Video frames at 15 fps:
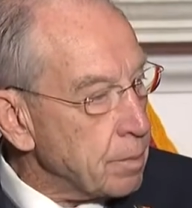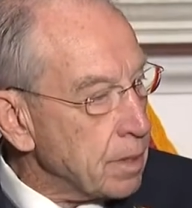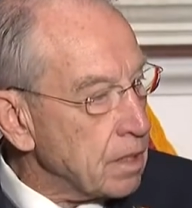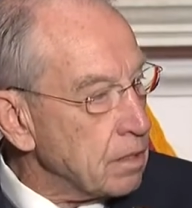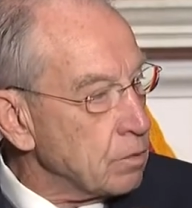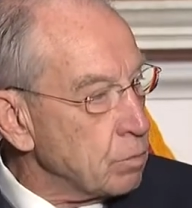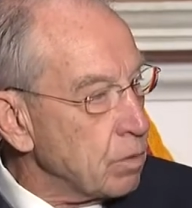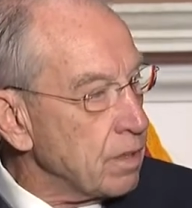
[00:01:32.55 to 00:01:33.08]

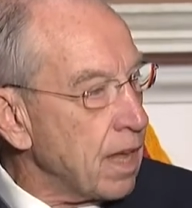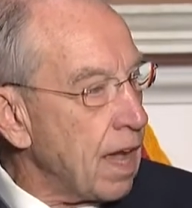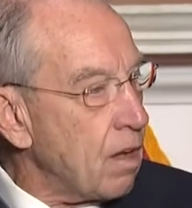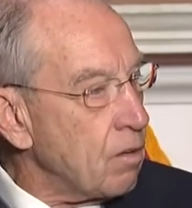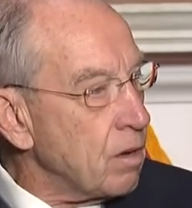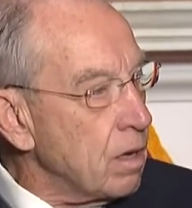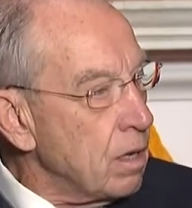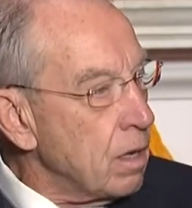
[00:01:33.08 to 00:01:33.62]
because
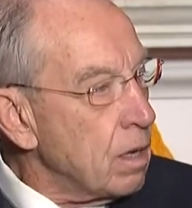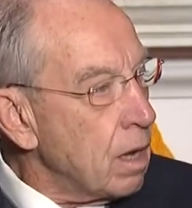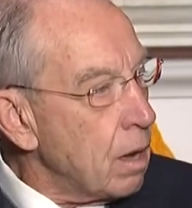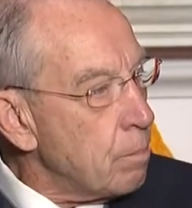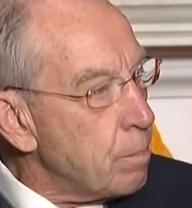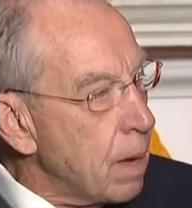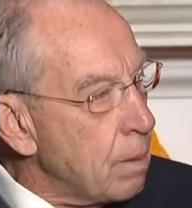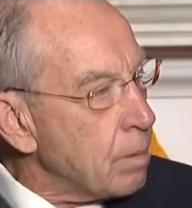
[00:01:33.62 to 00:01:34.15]
without a
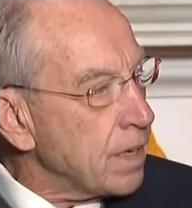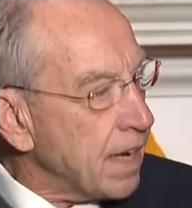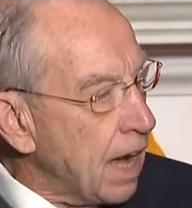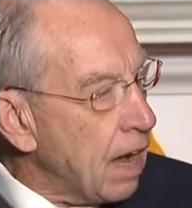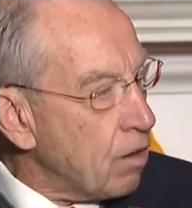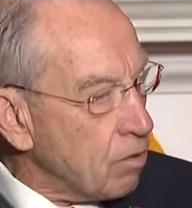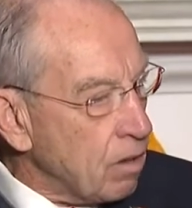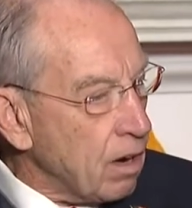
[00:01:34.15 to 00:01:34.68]
public
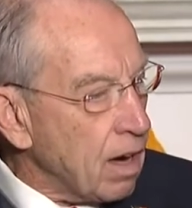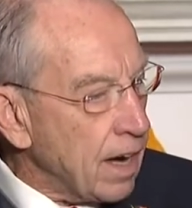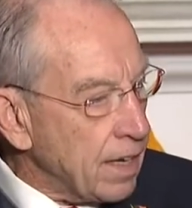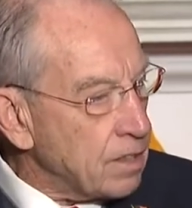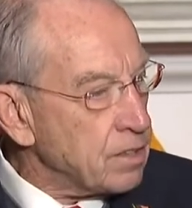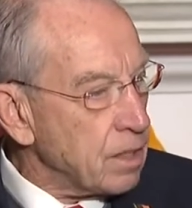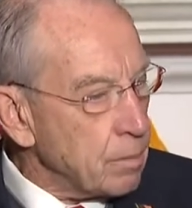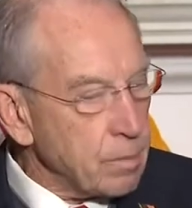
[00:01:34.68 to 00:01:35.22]
outcry,
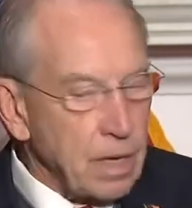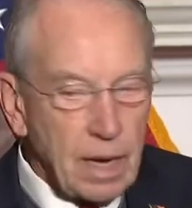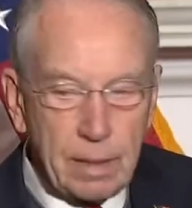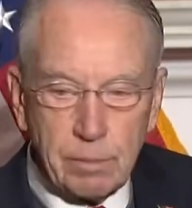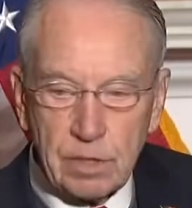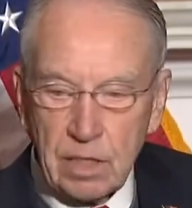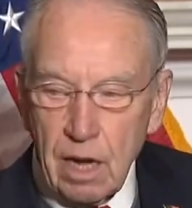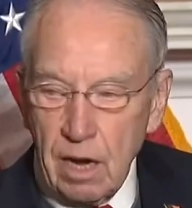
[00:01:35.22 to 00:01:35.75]

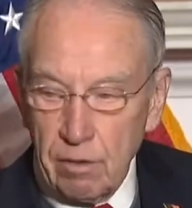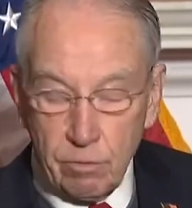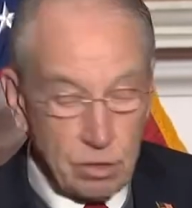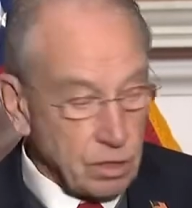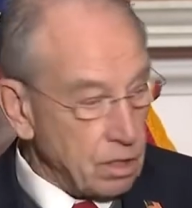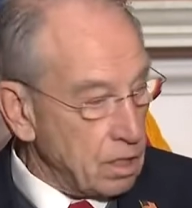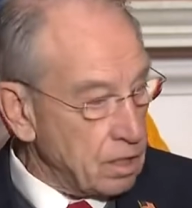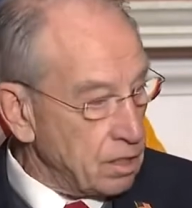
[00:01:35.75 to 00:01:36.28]
sometimes
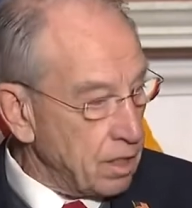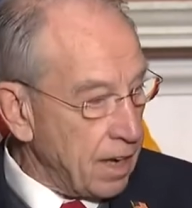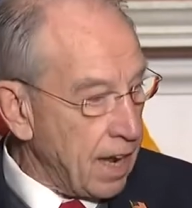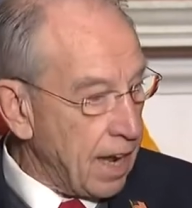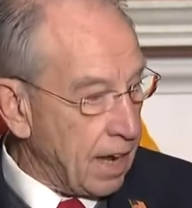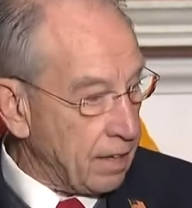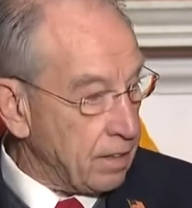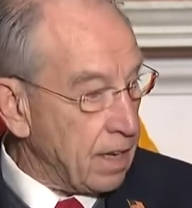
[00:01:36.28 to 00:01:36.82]
Congress doesn't act.